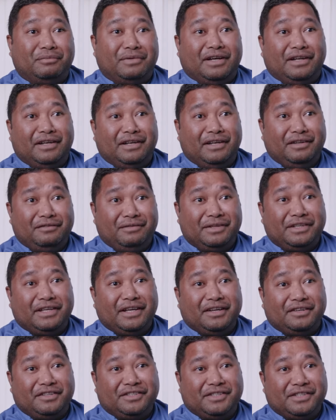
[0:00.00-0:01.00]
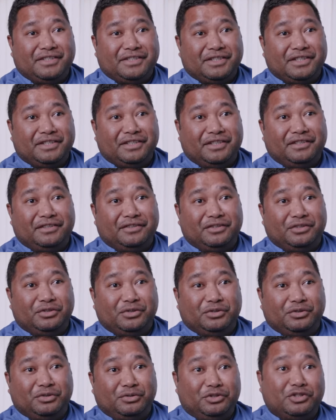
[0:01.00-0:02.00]
a live-in care assistant
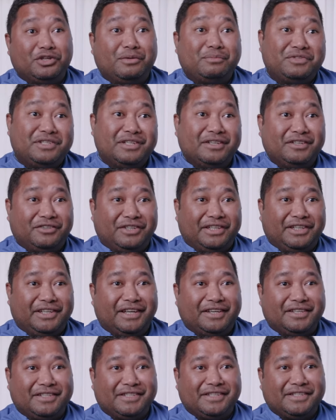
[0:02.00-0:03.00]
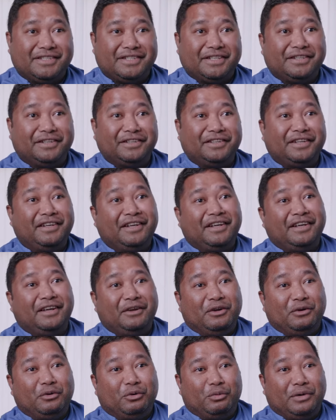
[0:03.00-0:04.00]
to domiciliary care assistant,
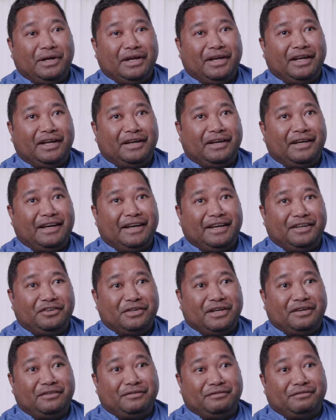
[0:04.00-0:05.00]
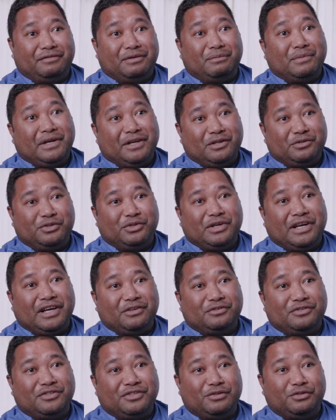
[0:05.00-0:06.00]
where I drive from house to
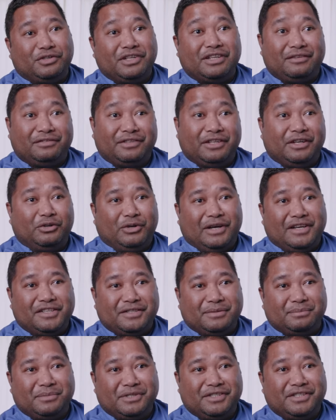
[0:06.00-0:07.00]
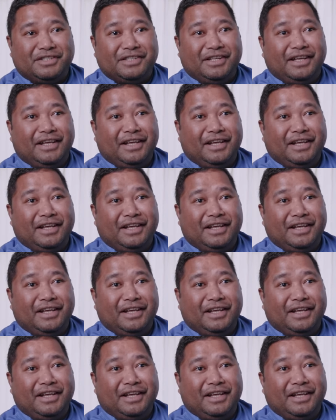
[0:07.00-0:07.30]
house looking after our customers.